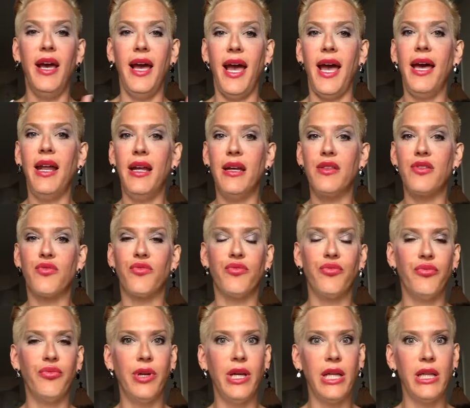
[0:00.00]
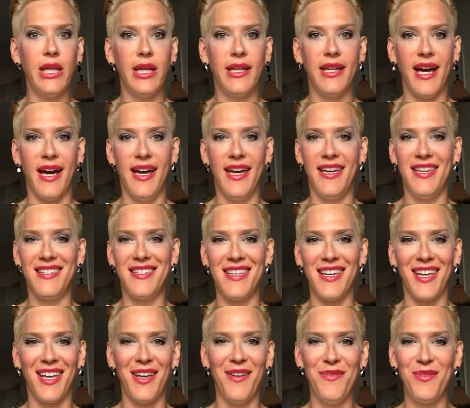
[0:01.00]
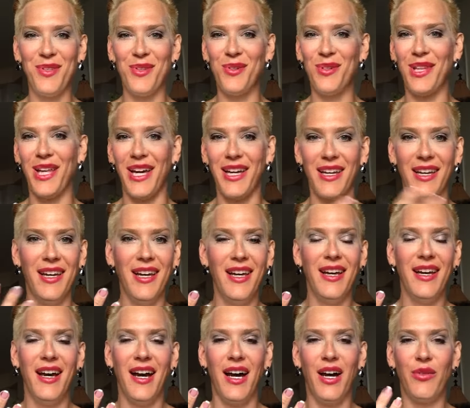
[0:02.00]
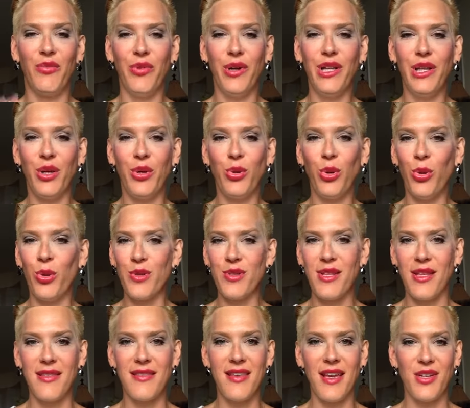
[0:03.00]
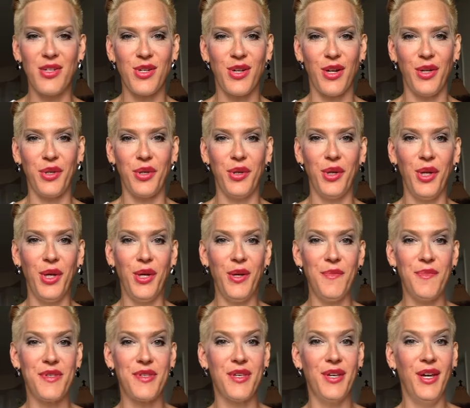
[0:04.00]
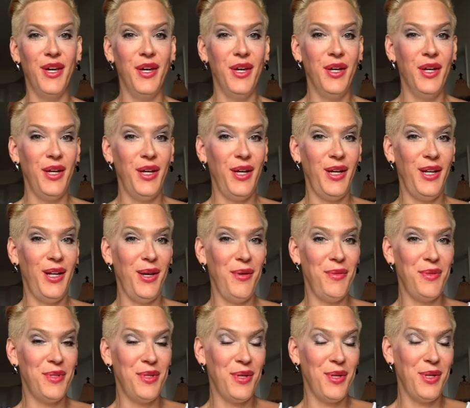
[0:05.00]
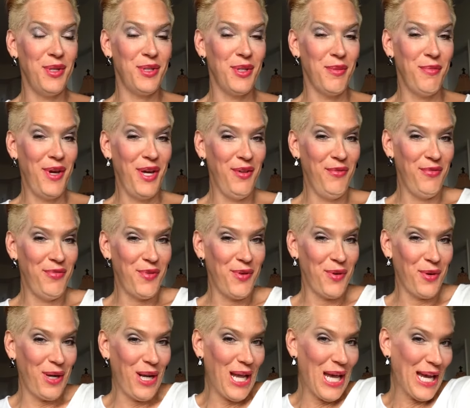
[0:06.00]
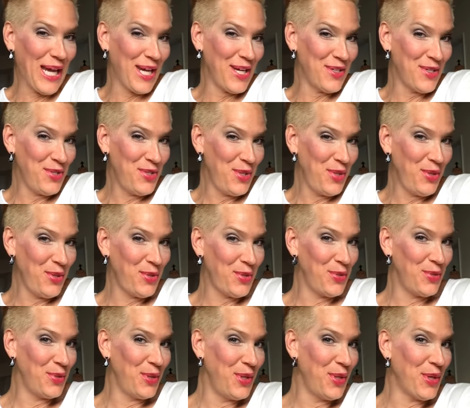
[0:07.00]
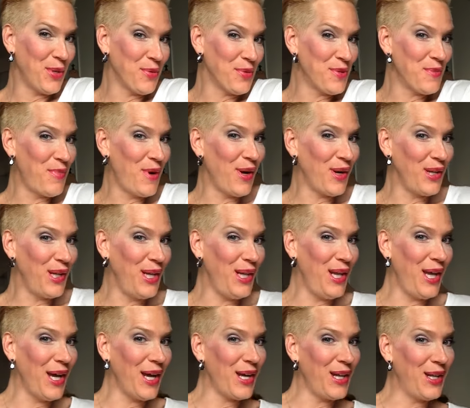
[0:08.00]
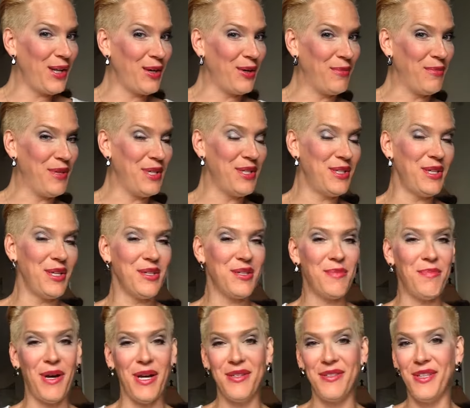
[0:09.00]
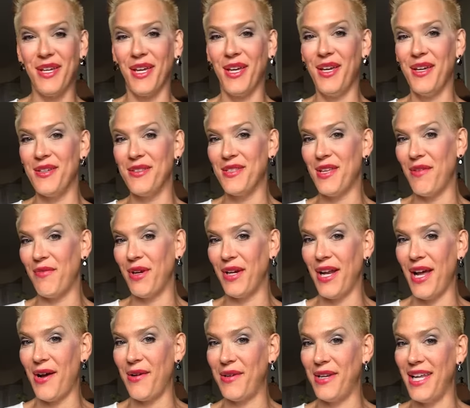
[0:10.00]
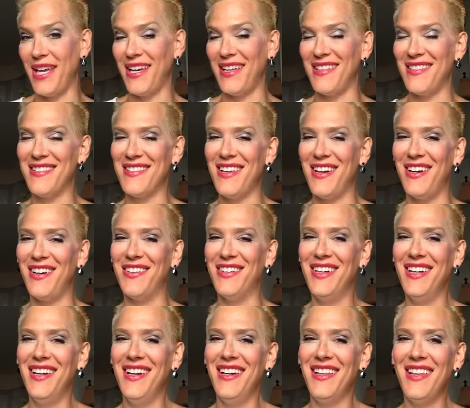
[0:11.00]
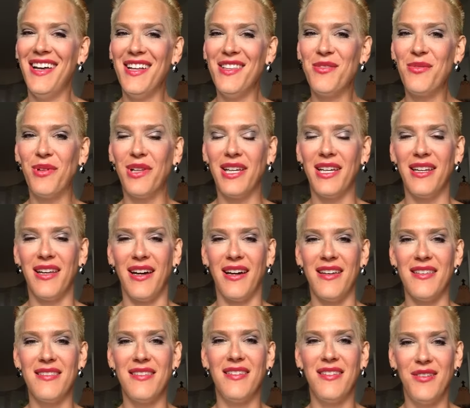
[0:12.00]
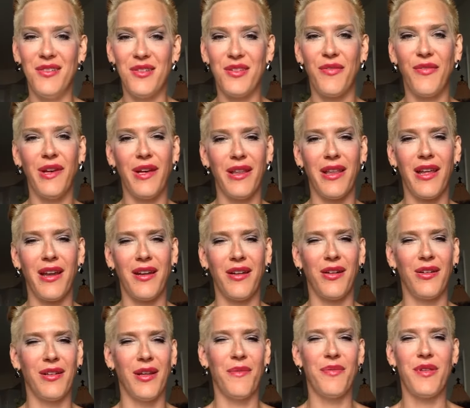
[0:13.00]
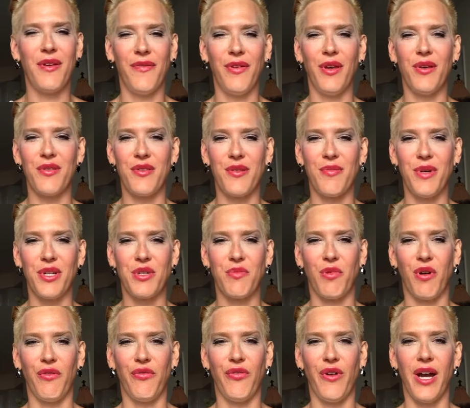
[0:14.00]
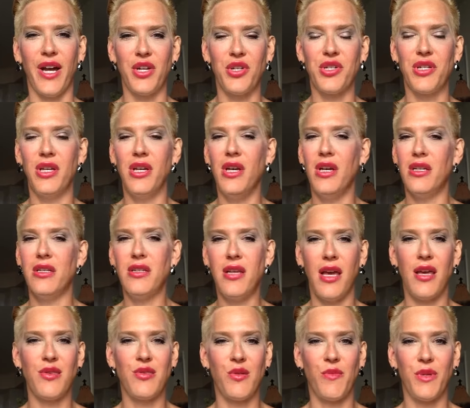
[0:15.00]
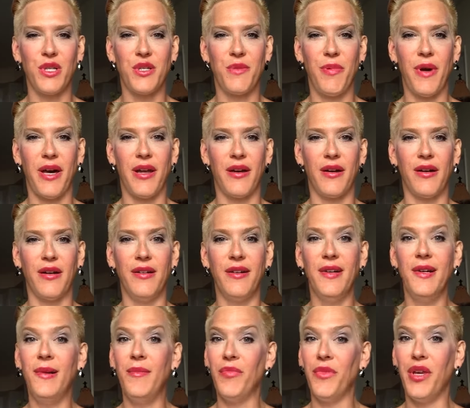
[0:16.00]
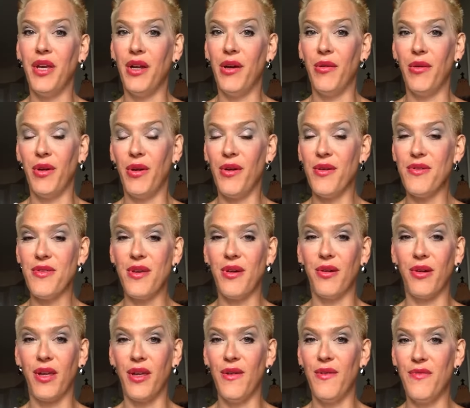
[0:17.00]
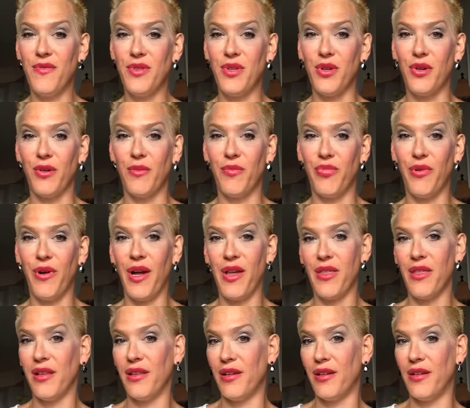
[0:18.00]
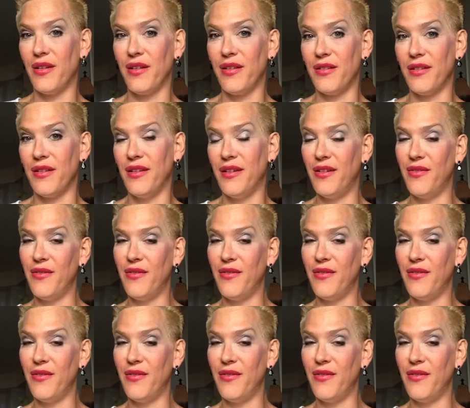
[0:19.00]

And it's really nice. It gives you like a really cool sensation on your lips. And let me tell you, the men folk like it too. Sparkly like a little minty, spicy kiss every now and then. So that's really nice, and you just feel that on your lips. It feels much more fresh, tastes so much better, and also gives your breath a little